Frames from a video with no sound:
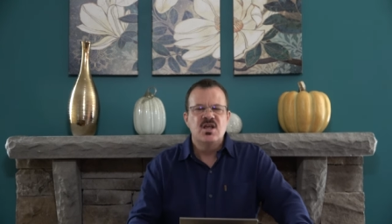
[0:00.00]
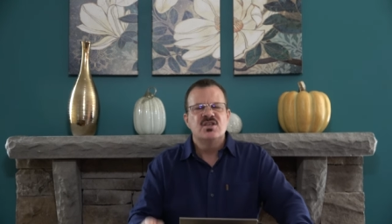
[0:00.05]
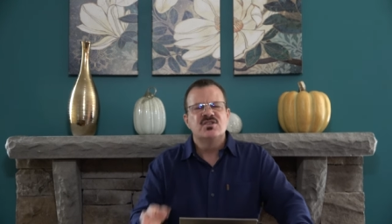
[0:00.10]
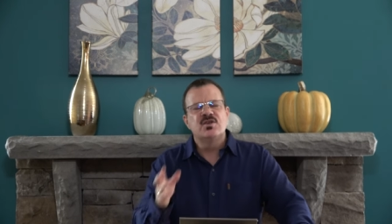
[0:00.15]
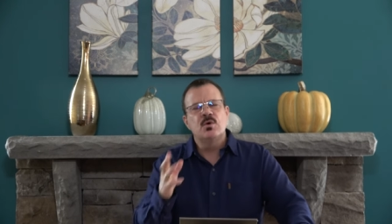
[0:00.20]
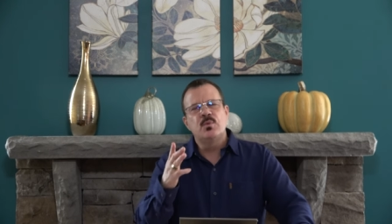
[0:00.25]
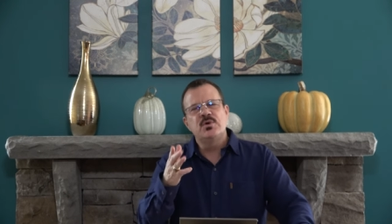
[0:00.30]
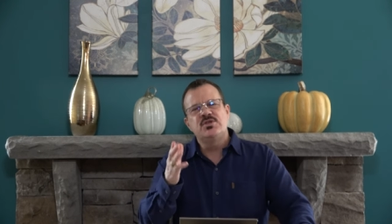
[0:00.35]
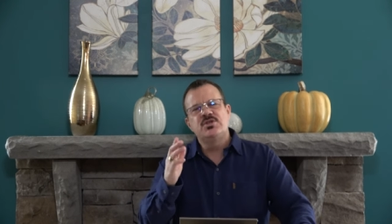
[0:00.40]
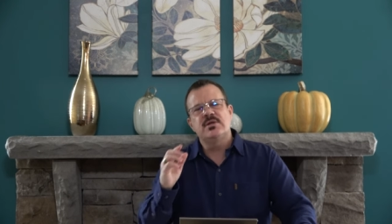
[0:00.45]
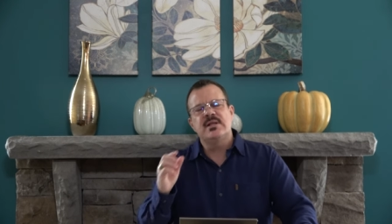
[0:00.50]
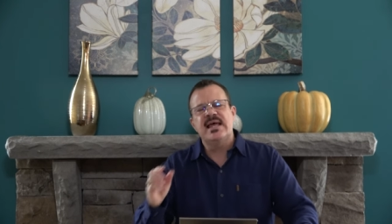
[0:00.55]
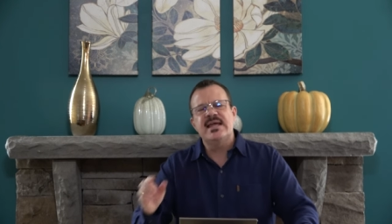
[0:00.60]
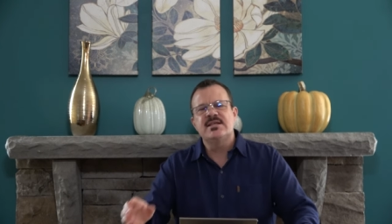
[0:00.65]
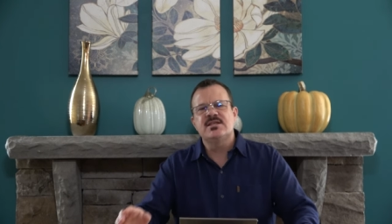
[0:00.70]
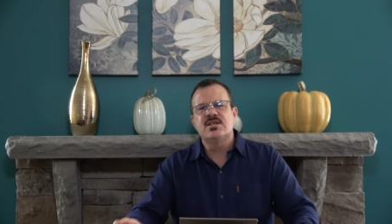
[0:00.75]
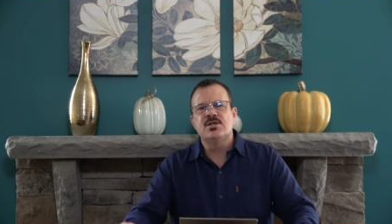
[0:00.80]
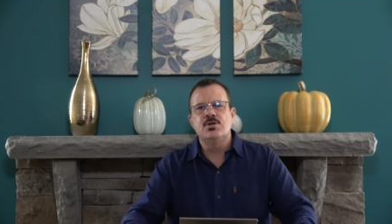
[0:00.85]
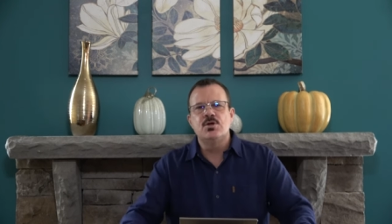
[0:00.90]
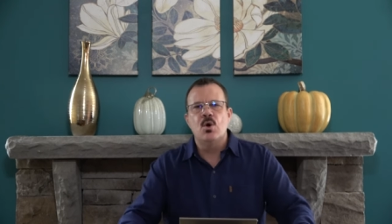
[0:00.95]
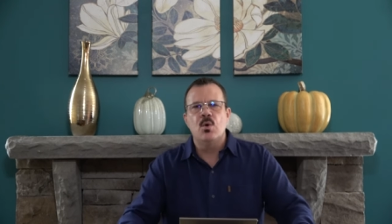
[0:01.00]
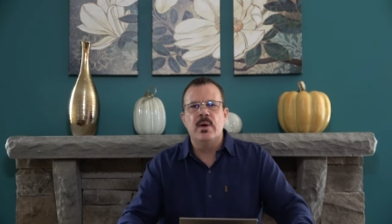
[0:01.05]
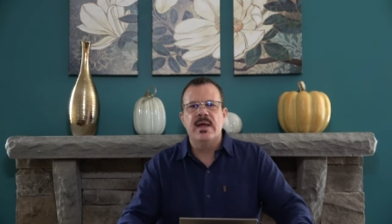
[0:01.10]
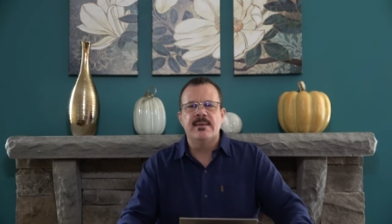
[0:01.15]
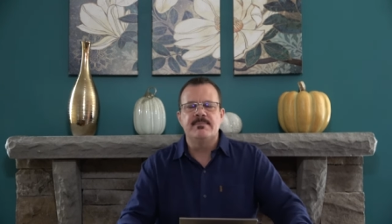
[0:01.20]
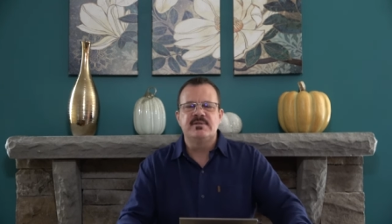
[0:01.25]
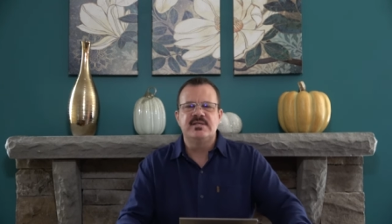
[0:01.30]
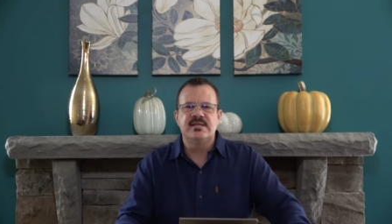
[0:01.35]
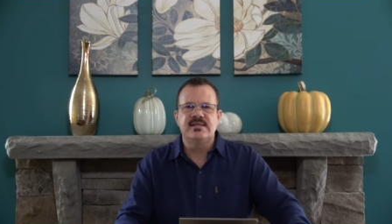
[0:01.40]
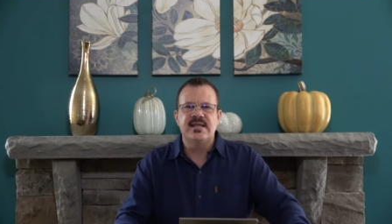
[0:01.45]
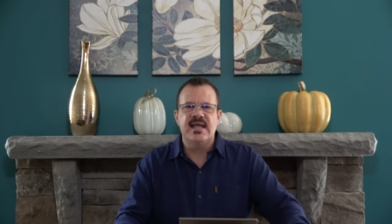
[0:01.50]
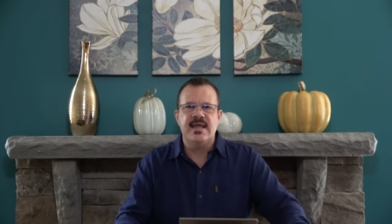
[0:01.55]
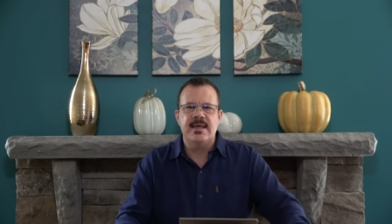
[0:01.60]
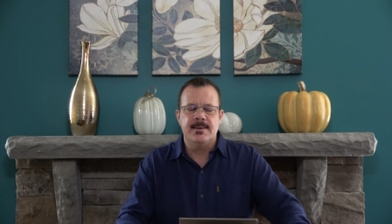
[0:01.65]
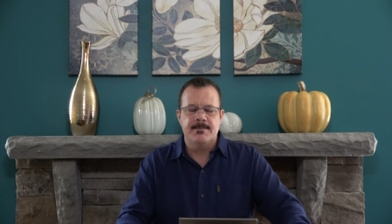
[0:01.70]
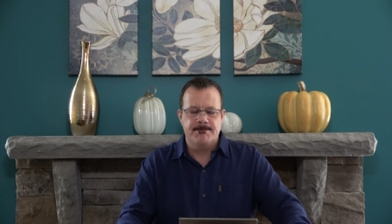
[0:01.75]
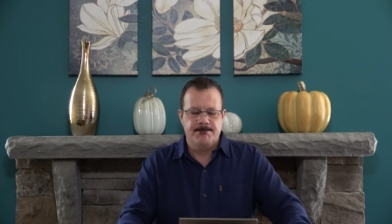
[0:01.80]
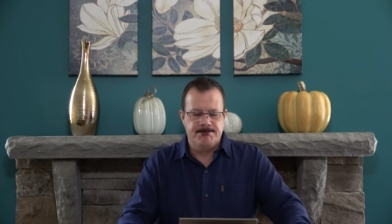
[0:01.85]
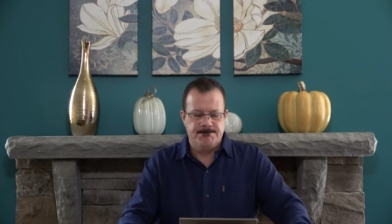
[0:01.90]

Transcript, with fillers: So would you like to know him today?